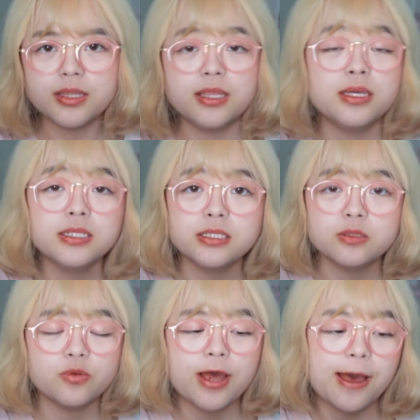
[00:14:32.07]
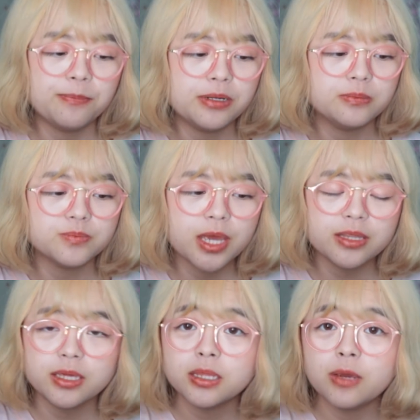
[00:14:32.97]
This is what happened. I
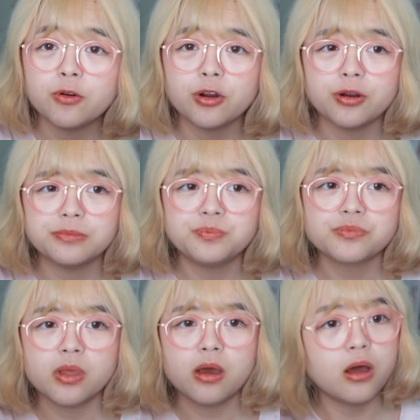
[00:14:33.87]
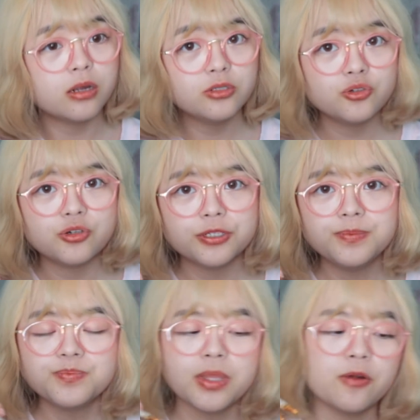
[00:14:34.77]
think they were on tour,
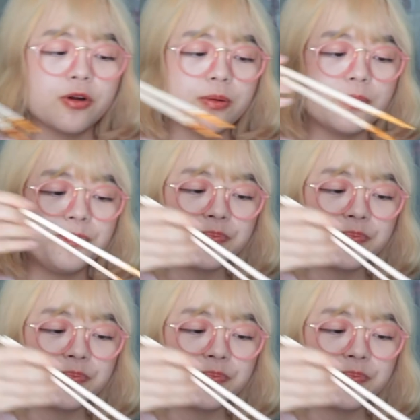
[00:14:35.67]
they were